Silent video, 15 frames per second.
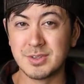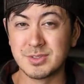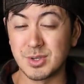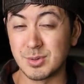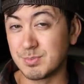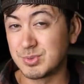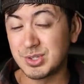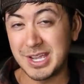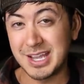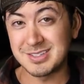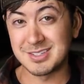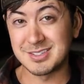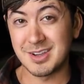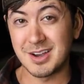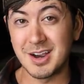So
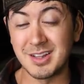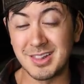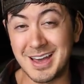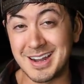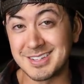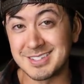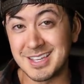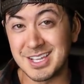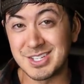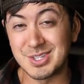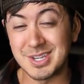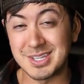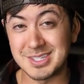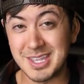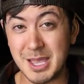chances are a lot of
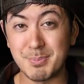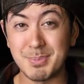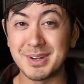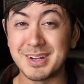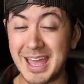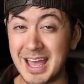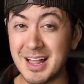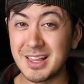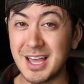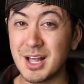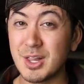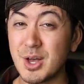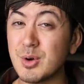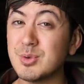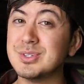sites you can type in
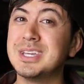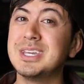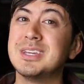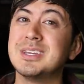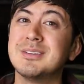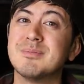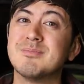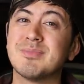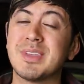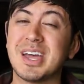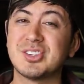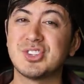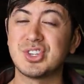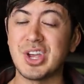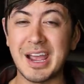LLOD
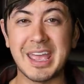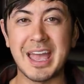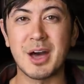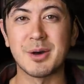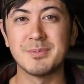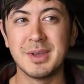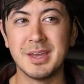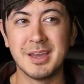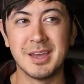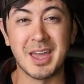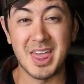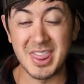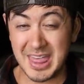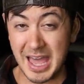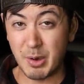at checkout
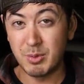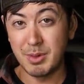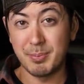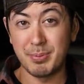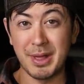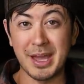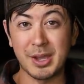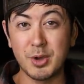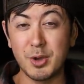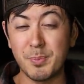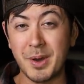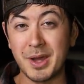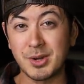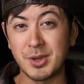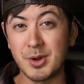and that will apply a
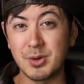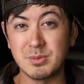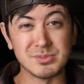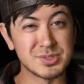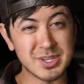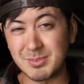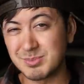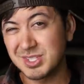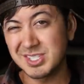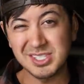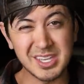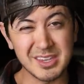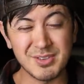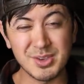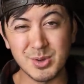coupon code. Some
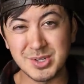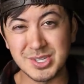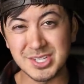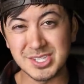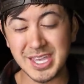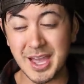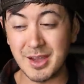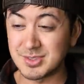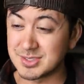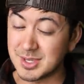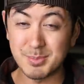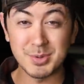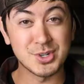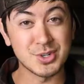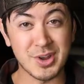just give you a discount,
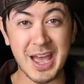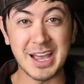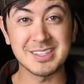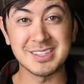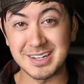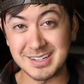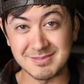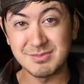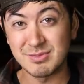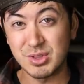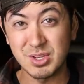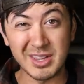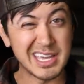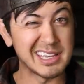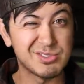some are tracked and
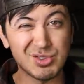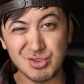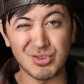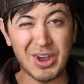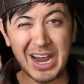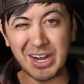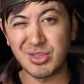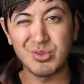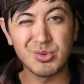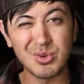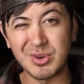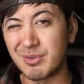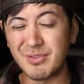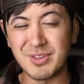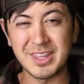they're like tracked
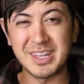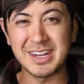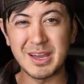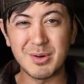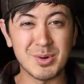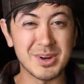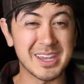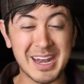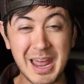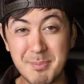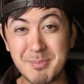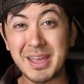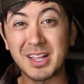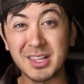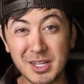through an affiliate network and
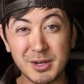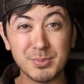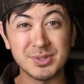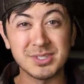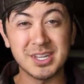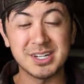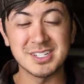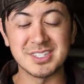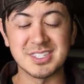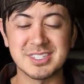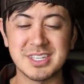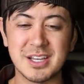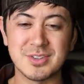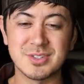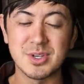I make a little percentage of the
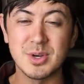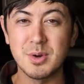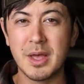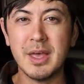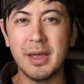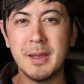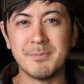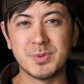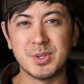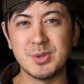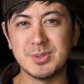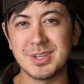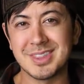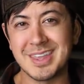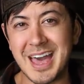sale. So
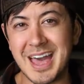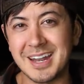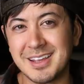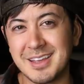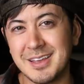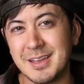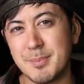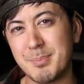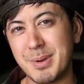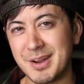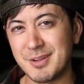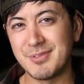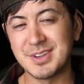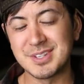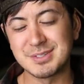using that
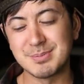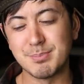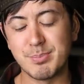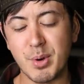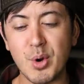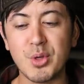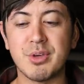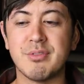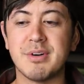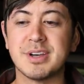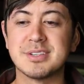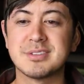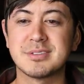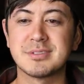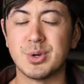benefits both of
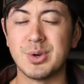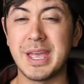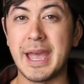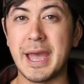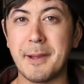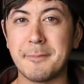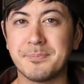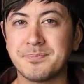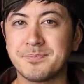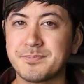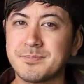us. So yeah,